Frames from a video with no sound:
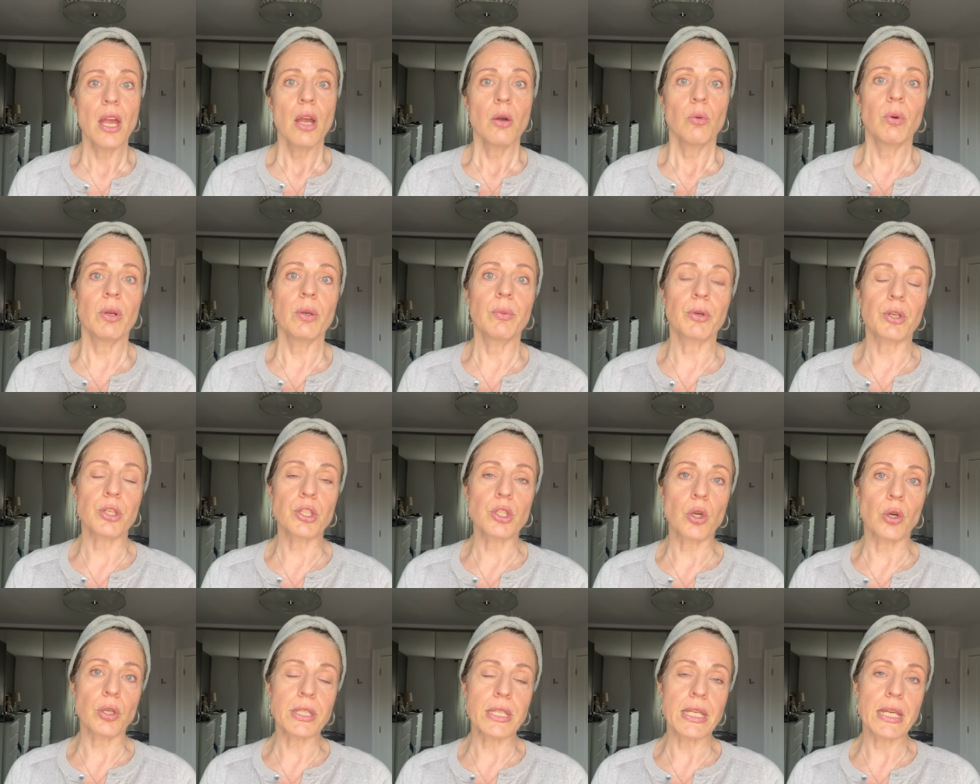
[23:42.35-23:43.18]
When we're
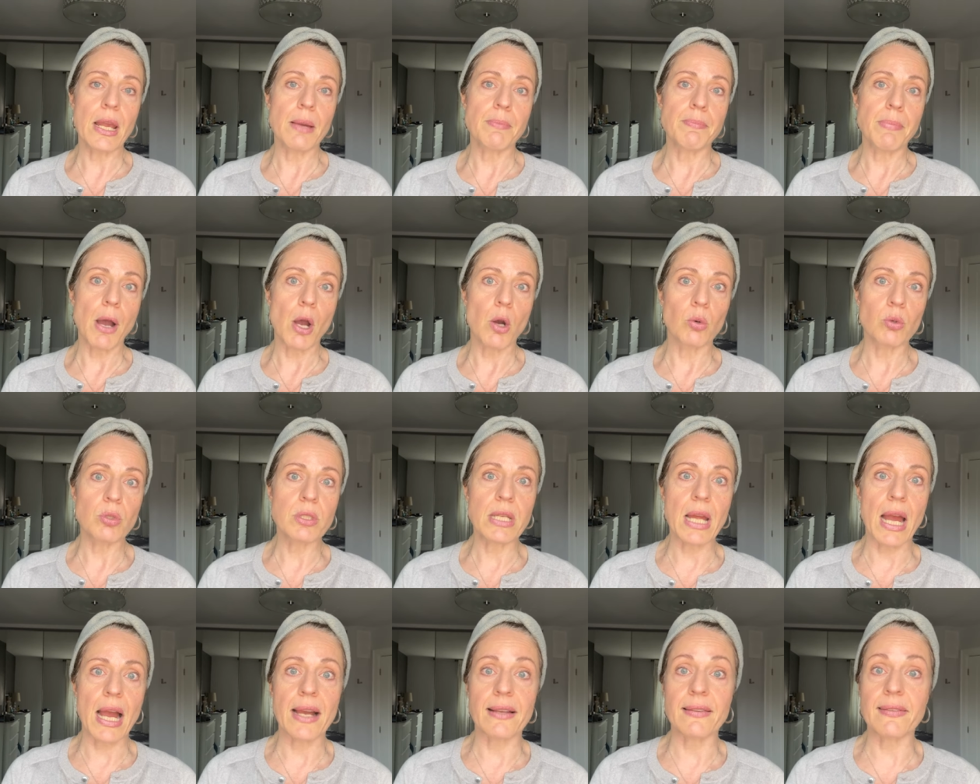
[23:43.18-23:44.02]
talking about
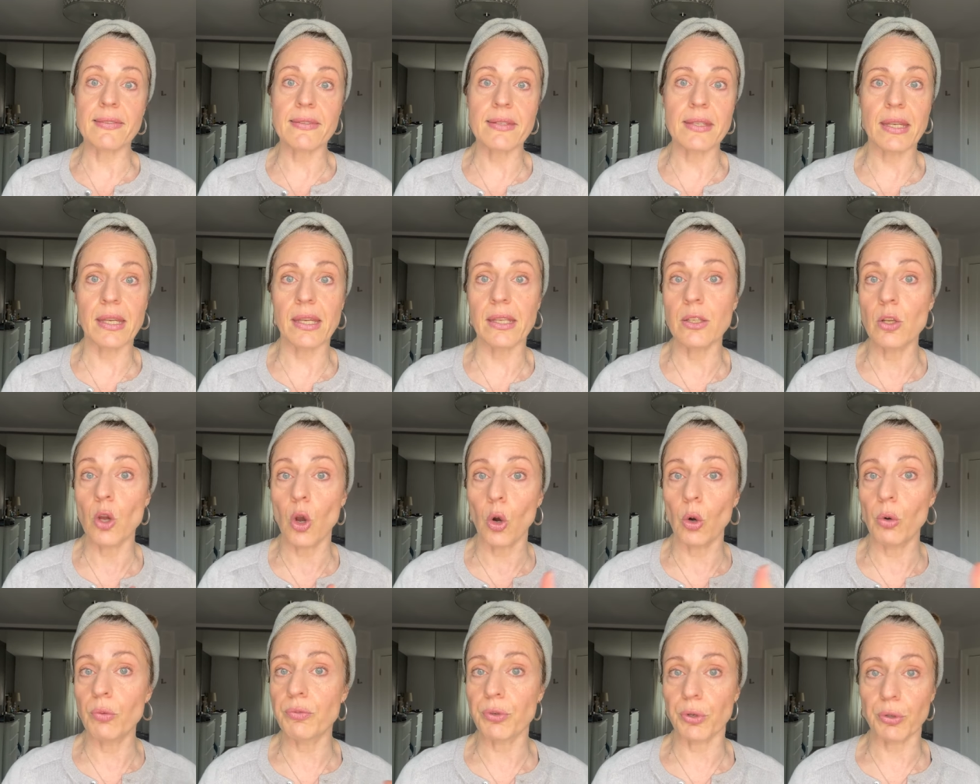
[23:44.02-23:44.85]
uh, skin
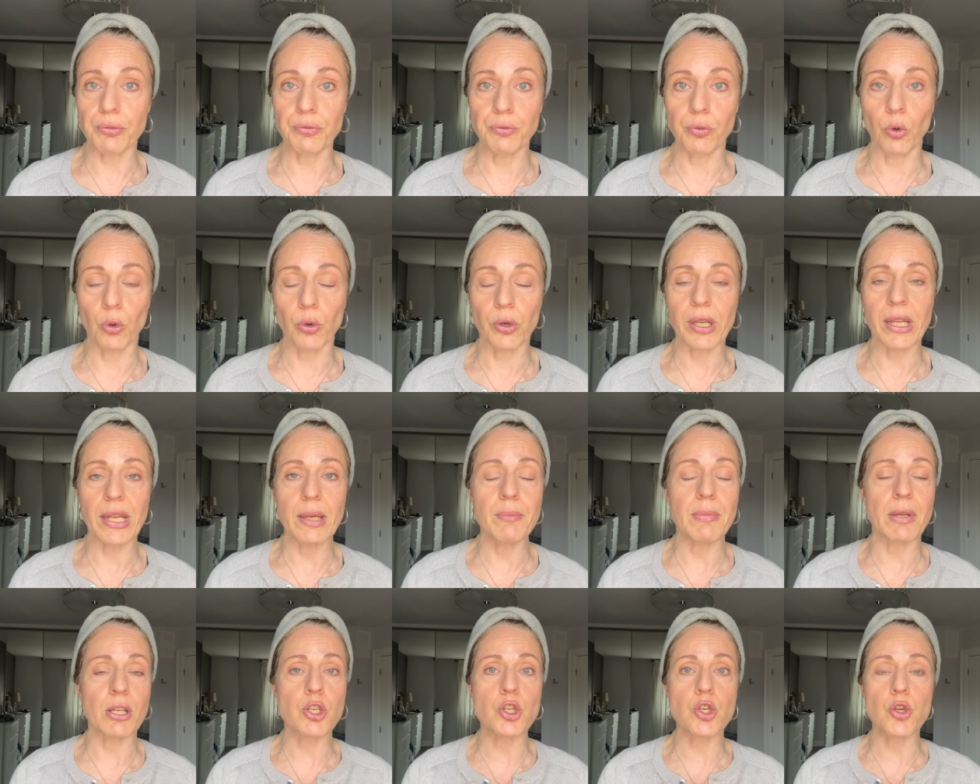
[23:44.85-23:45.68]
over 40,
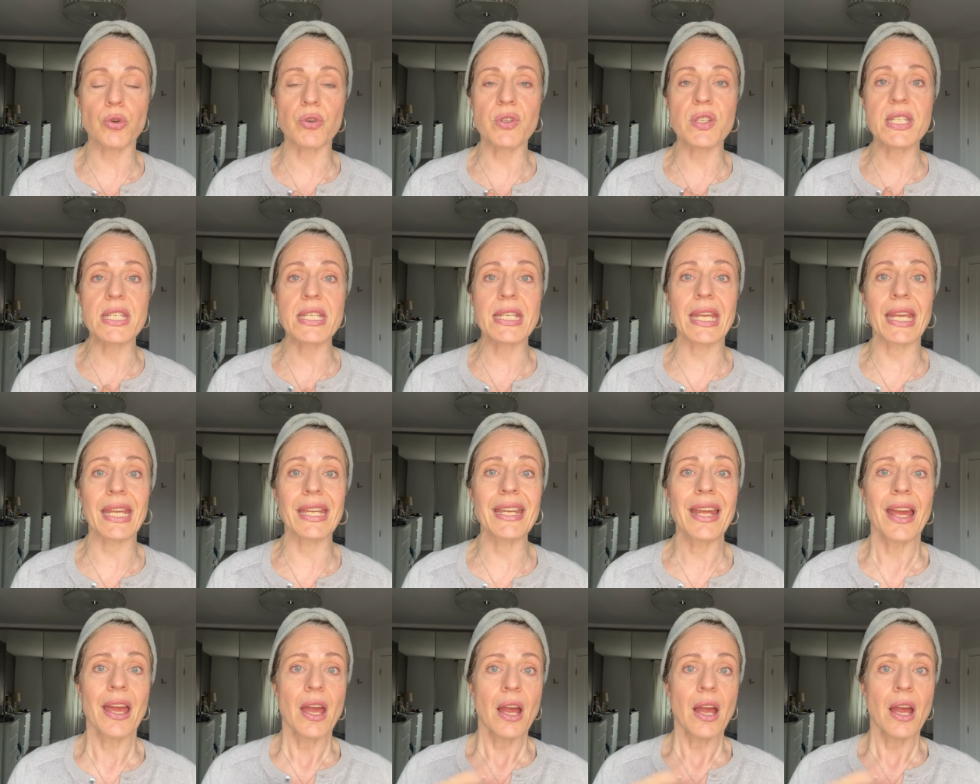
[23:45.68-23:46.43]
mature skin,